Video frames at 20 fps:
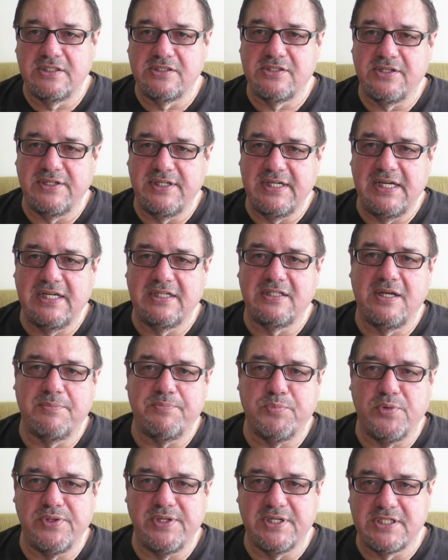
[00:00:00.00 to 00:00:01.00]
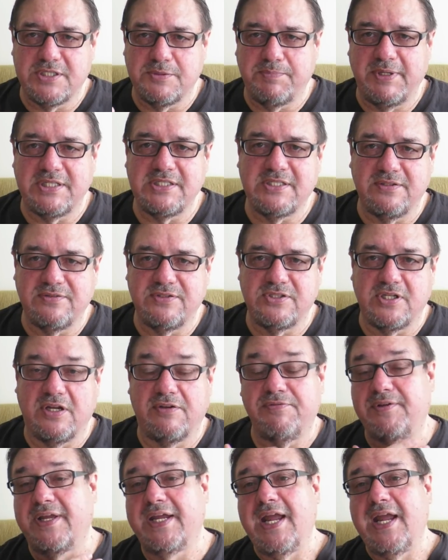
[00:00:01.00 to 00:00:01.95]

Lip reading: And so they end up with expensive stuff.